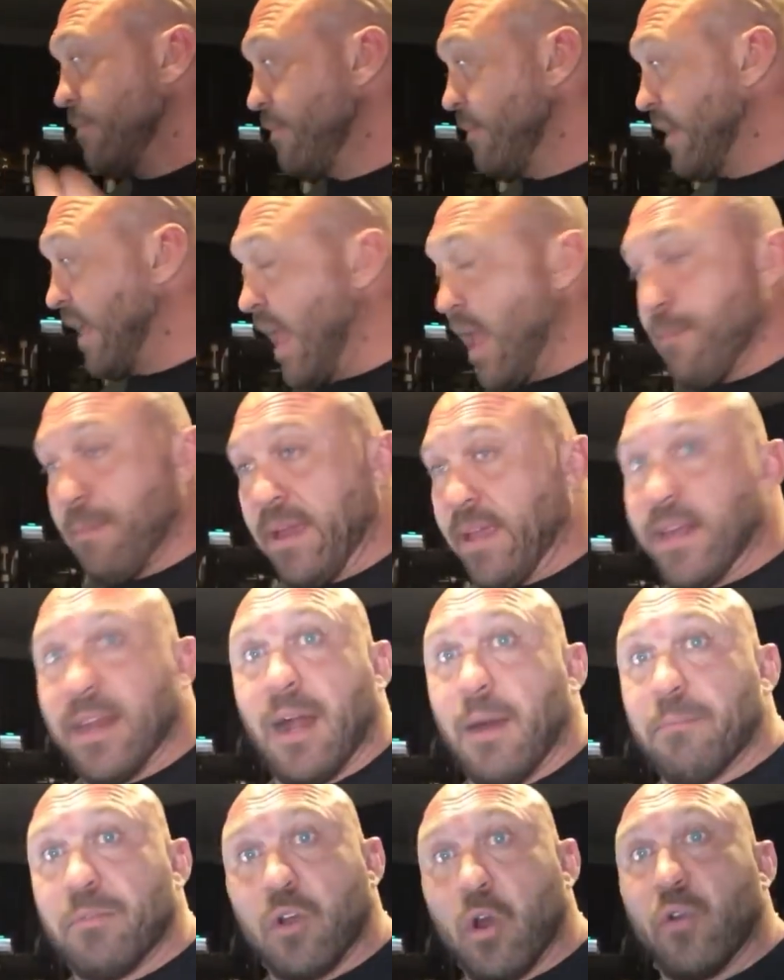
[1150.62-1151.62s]
I can't make it
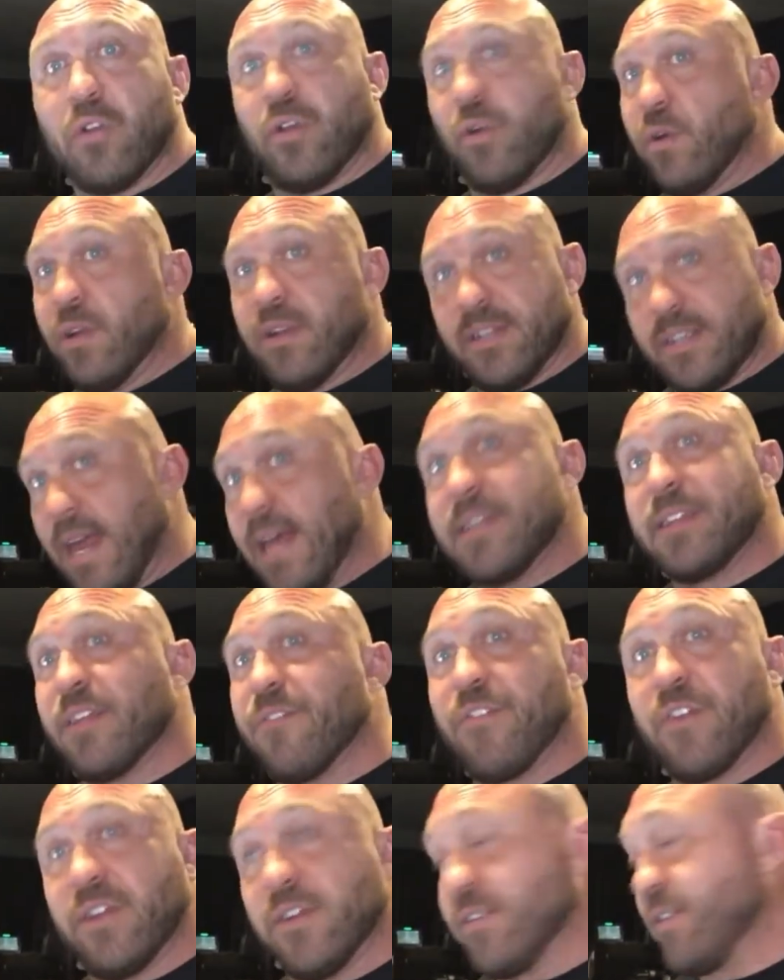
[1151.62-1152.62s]
up. Go do it and test it
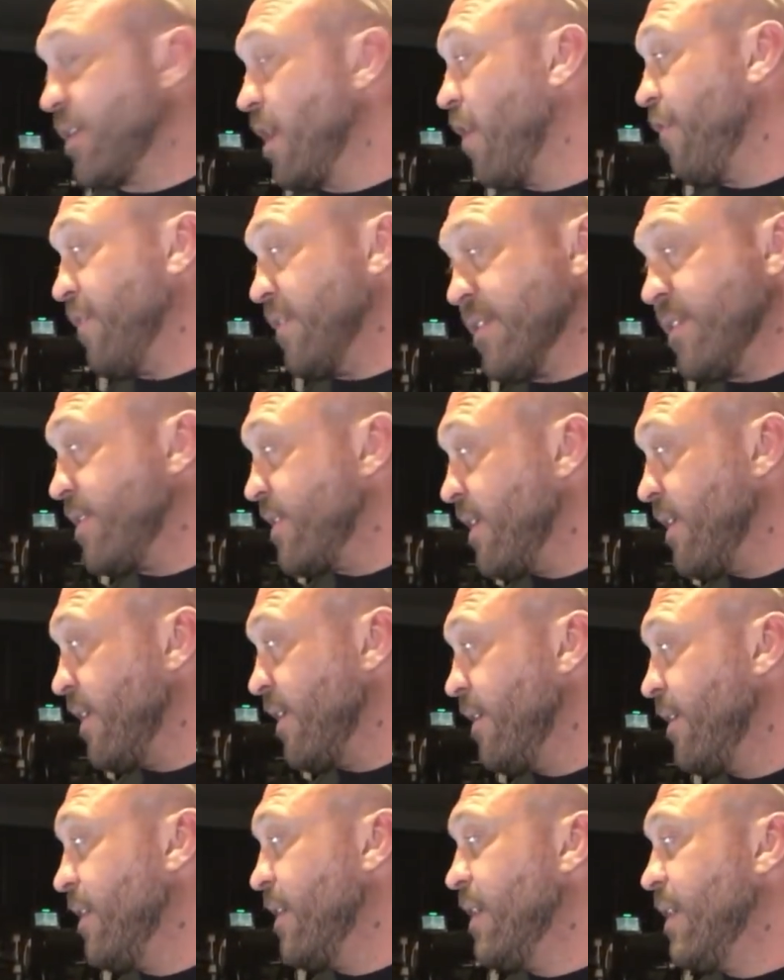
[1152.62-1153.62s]
for yourself and
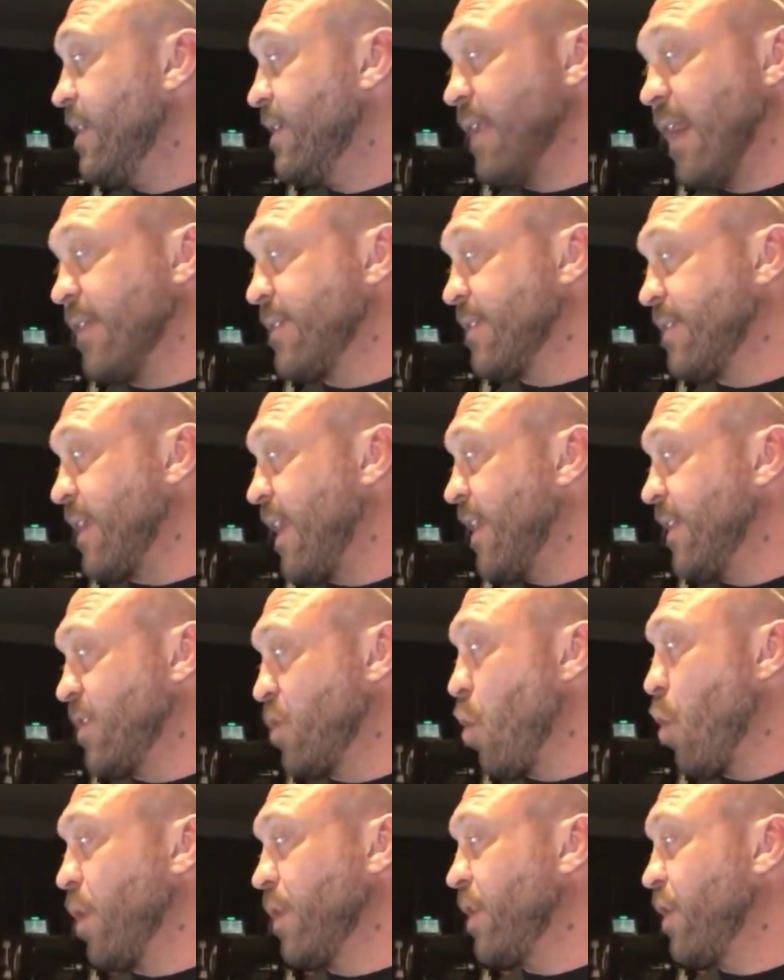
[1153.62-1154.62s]
see. Not to say it's
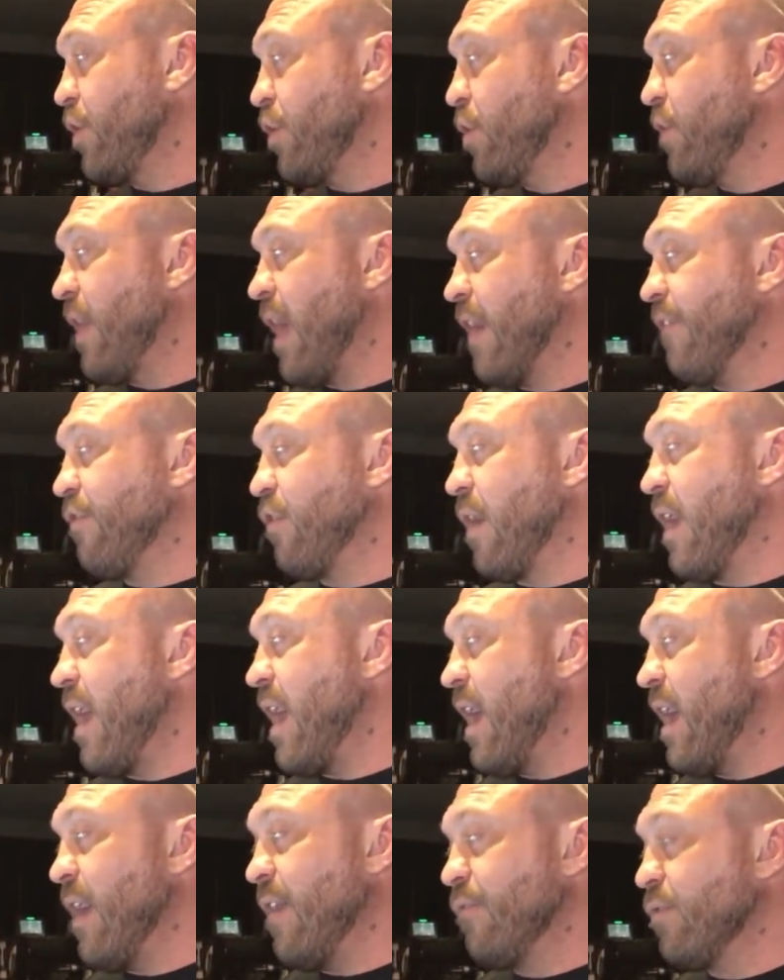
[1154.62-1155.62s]
going to do that for
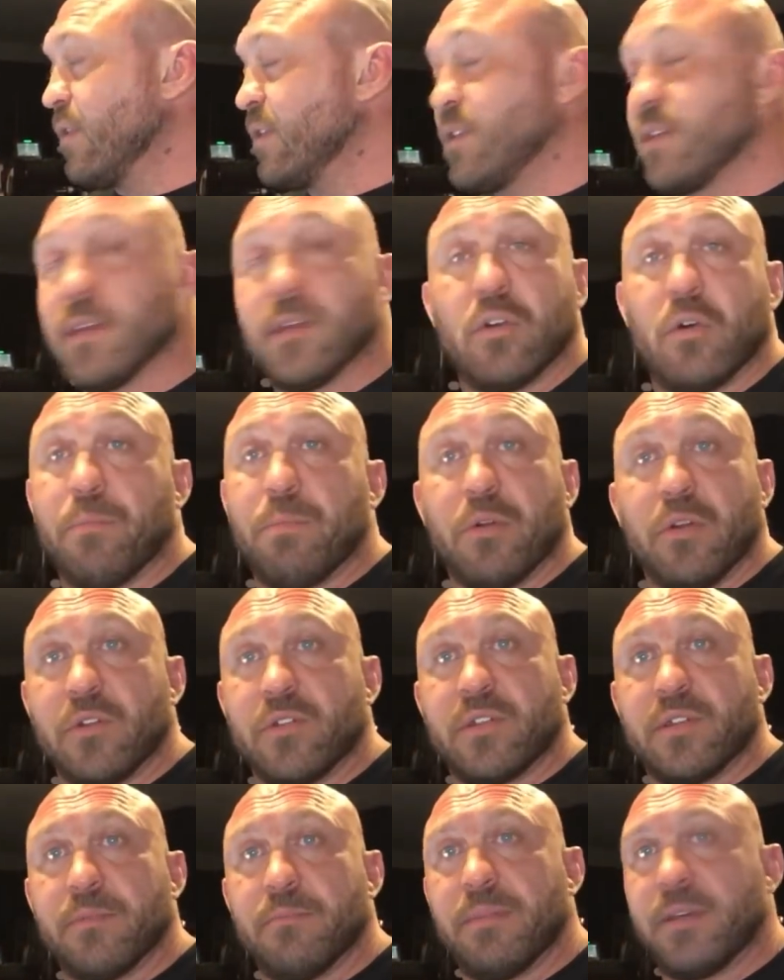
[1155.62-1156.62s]
every single
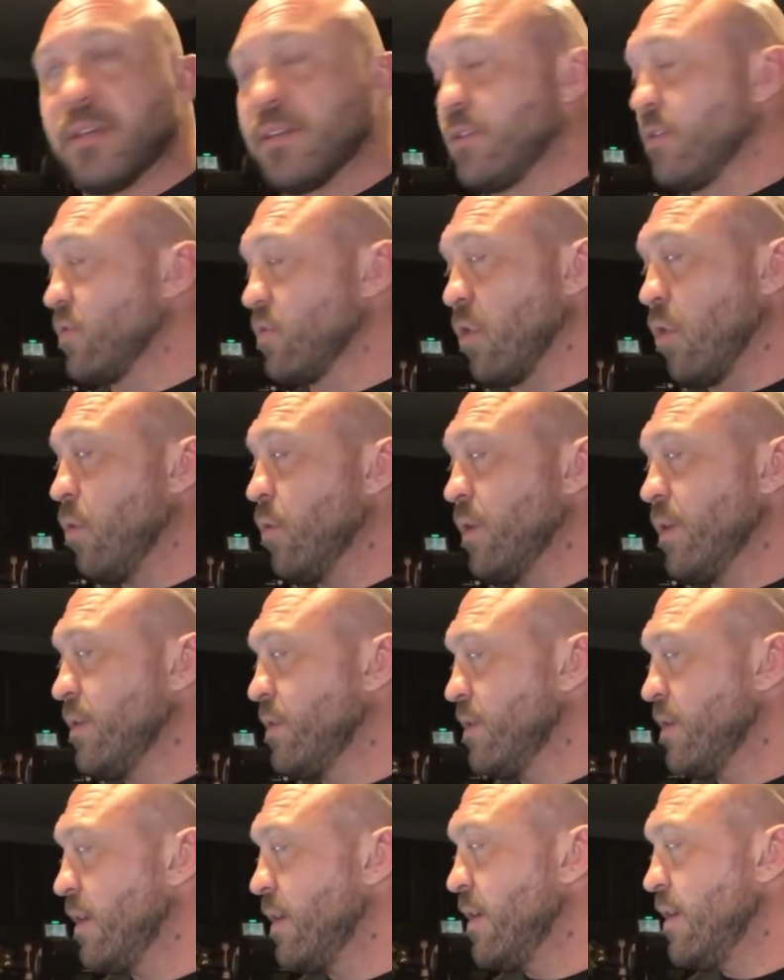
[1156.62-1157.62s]
person because there's
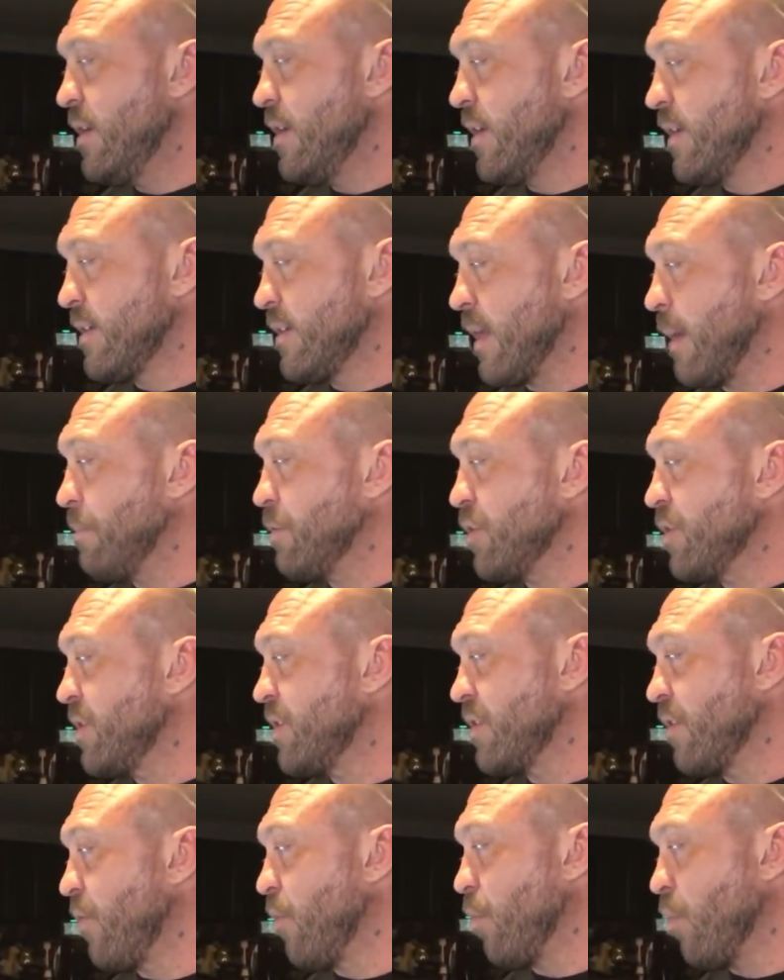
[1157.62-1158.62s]
always exceptions
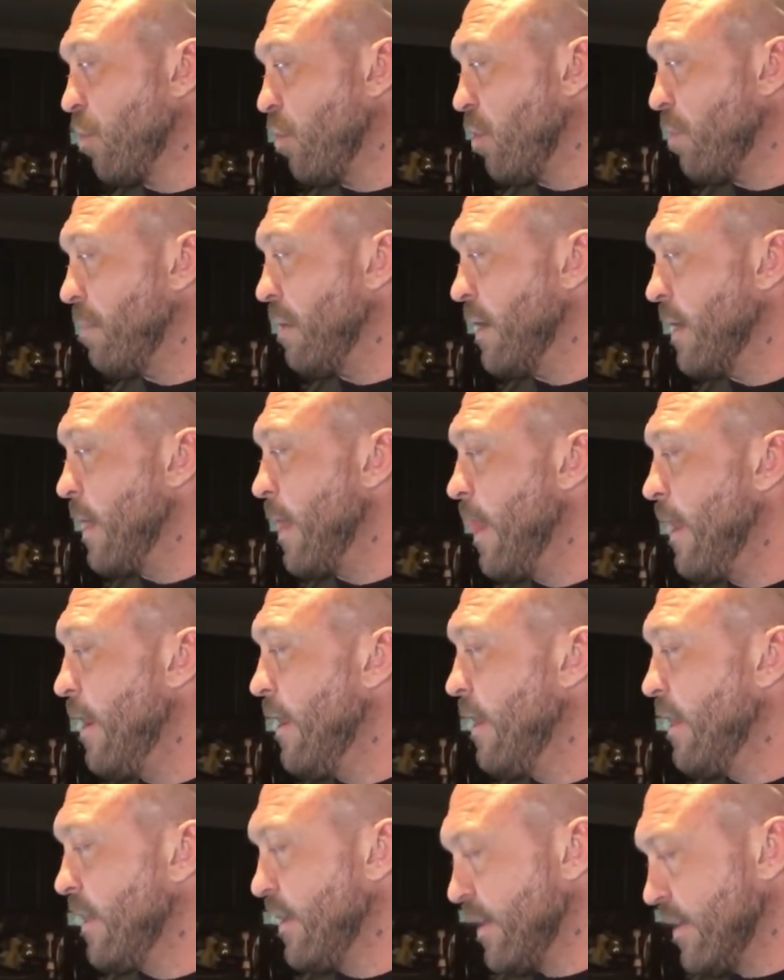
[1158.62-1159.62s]
to the rule, but
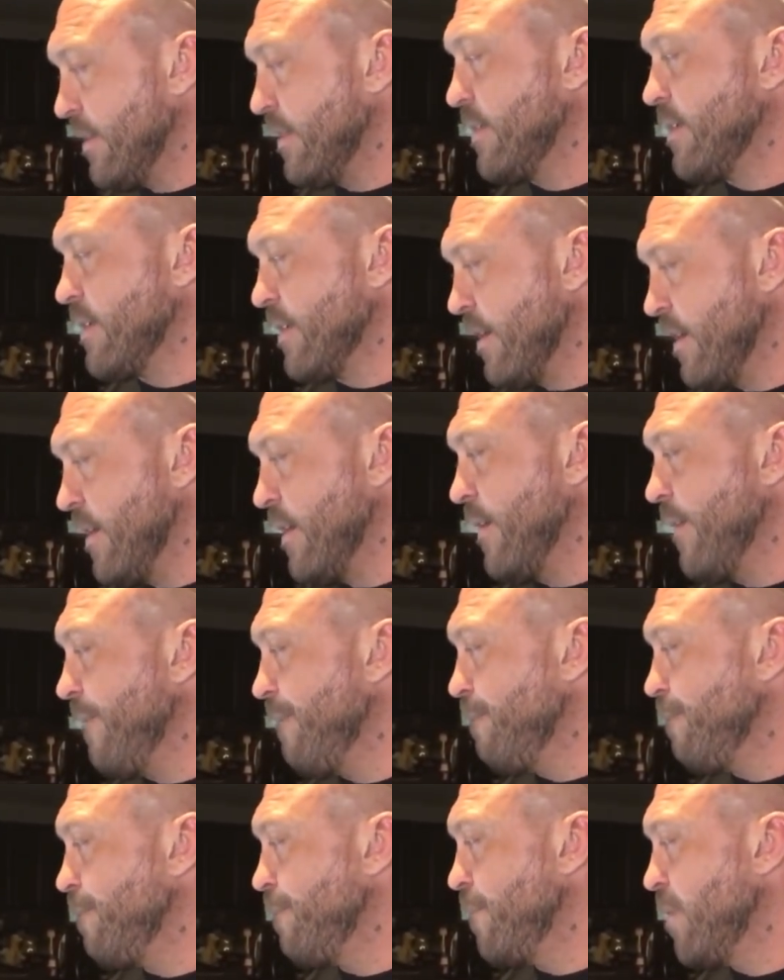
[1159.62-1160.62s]
it's
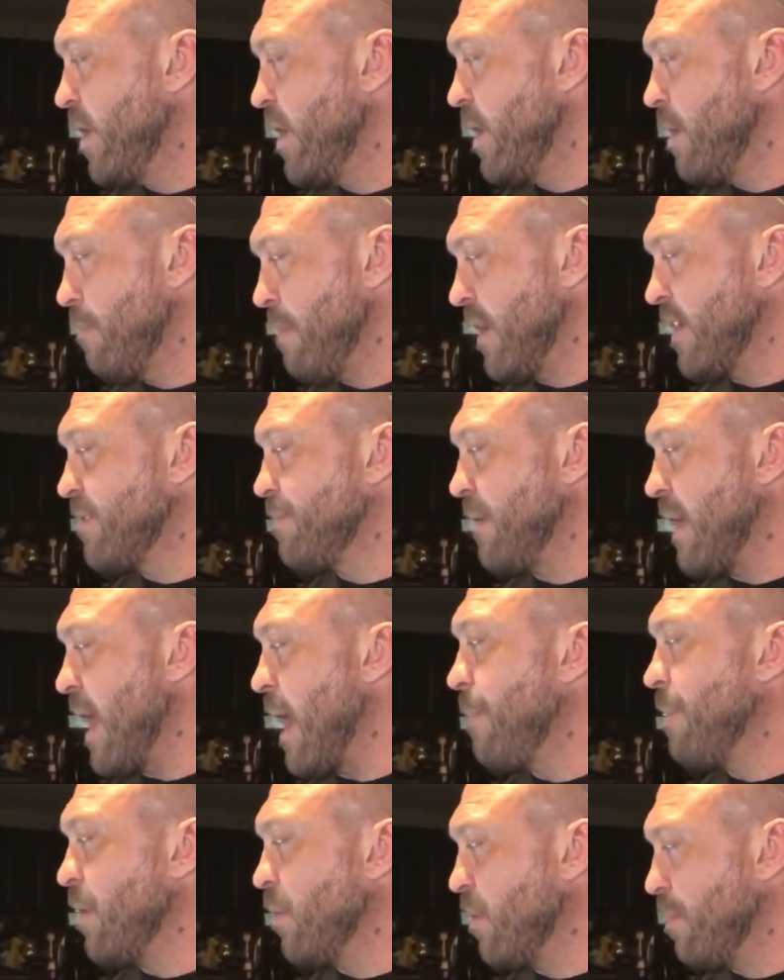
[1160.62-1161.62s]
makes me
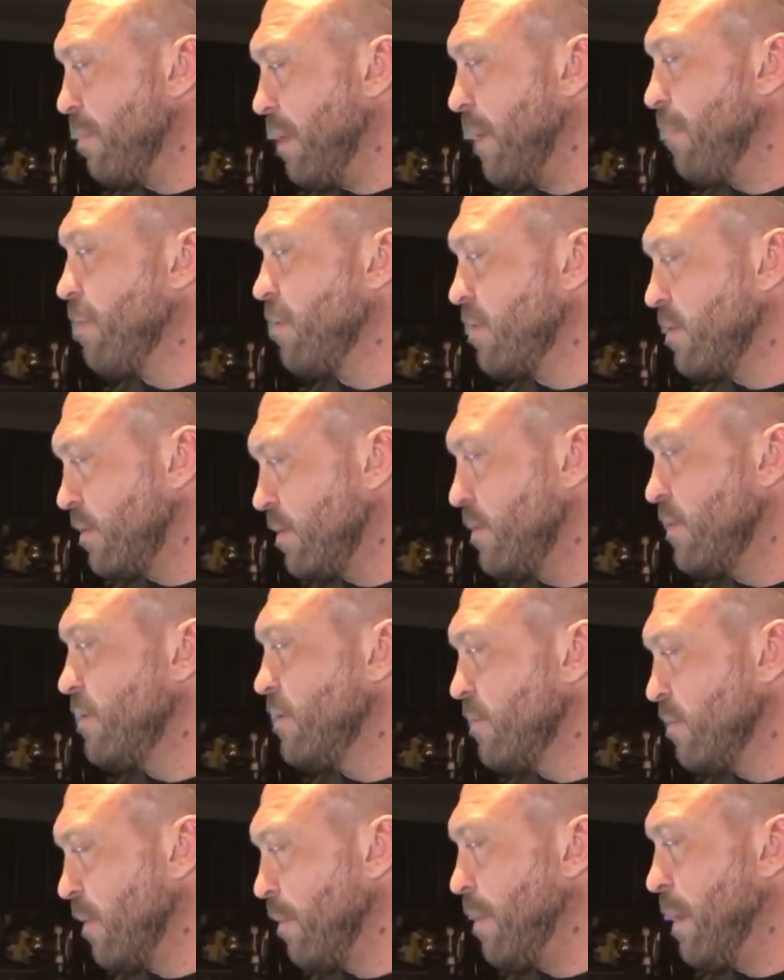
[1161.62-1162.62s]
happy when people
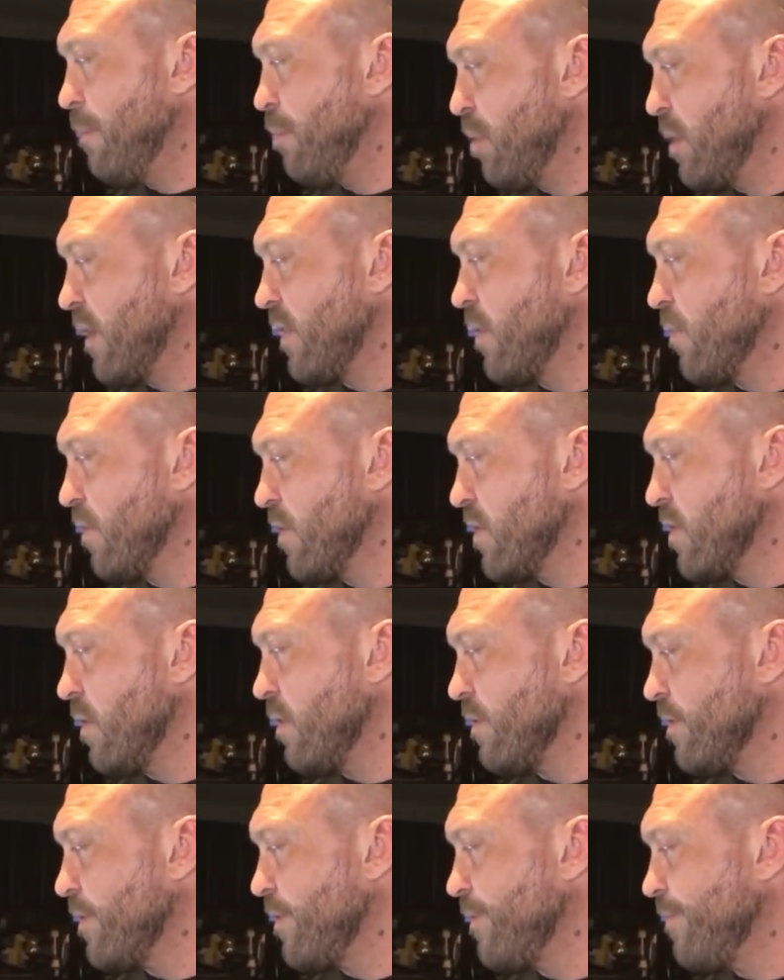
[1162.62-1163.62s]
get the
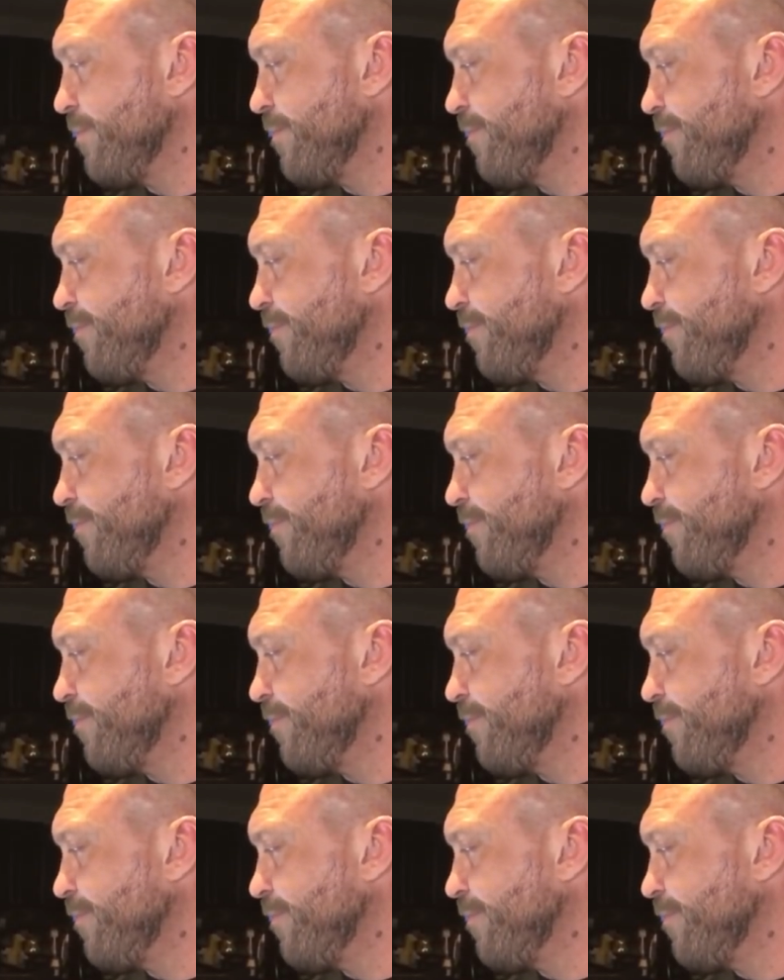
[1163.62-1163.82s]
results.